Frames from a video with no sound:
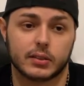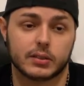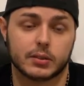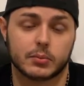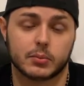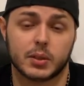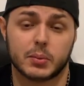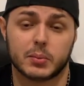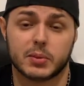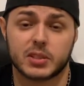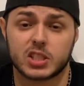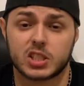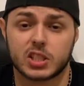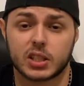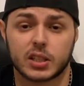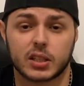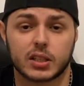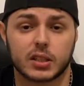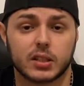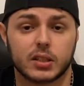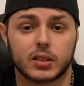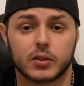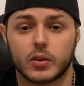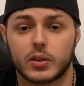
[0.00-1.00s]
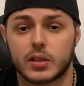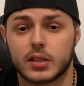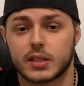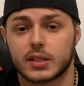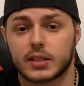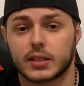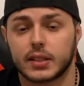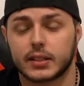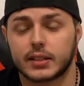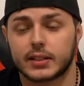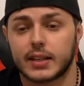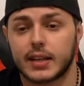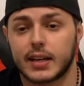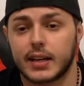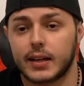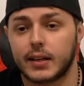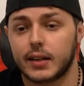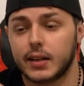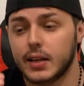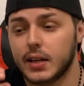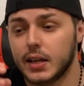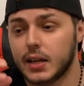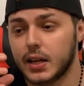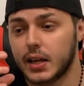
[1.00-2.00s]
some lemon chicken or anything like
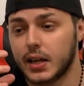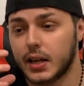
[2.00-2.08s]
that,